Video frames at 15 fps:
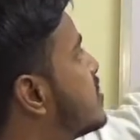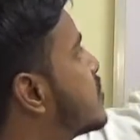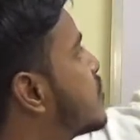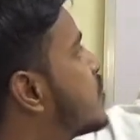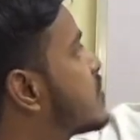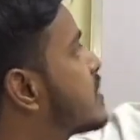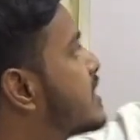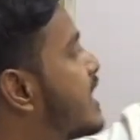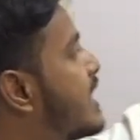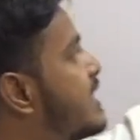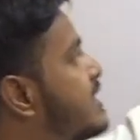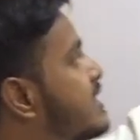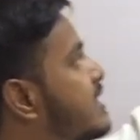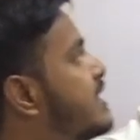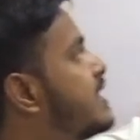cosine
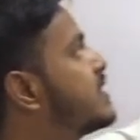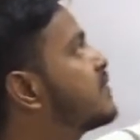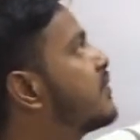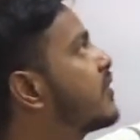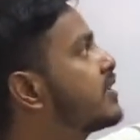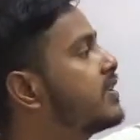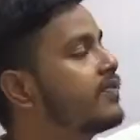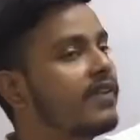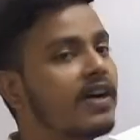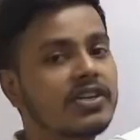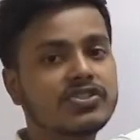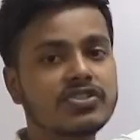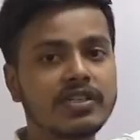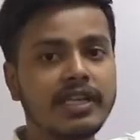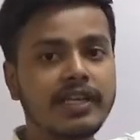series for the
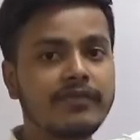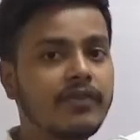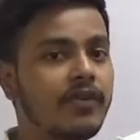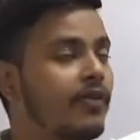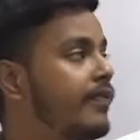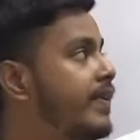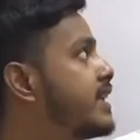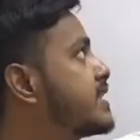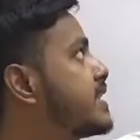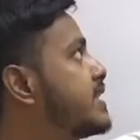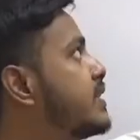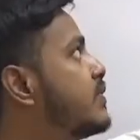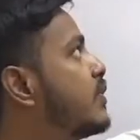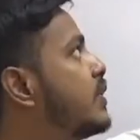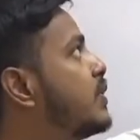function f of x is
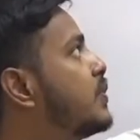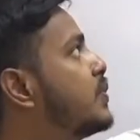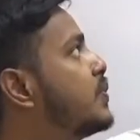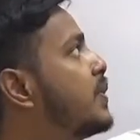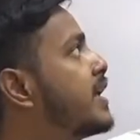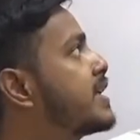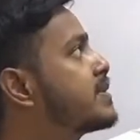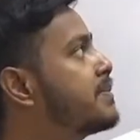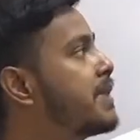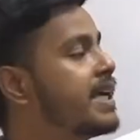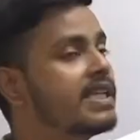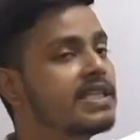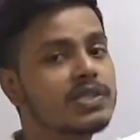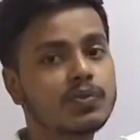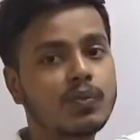equal to 2x
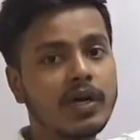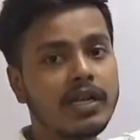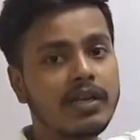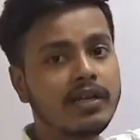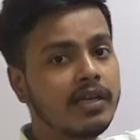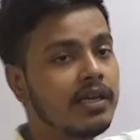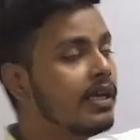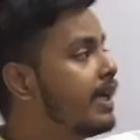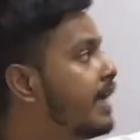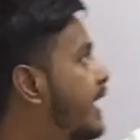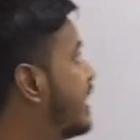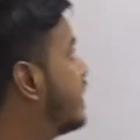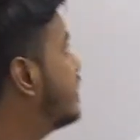minus 1 in